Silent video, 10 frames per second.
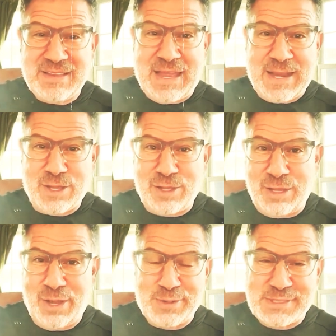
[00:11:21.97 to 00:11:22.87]
like
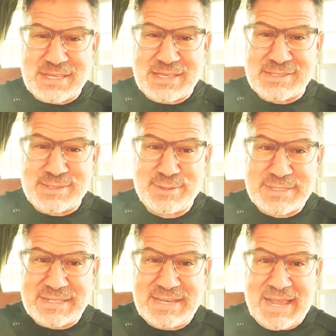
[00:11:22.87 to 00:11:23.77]
close, is
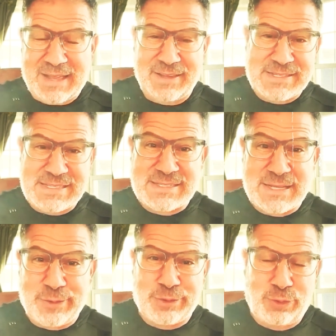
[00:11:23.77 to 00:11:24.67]
Susan Necklace, his
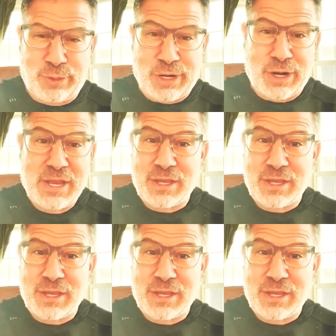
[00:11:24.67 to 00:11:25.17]
other lawyer,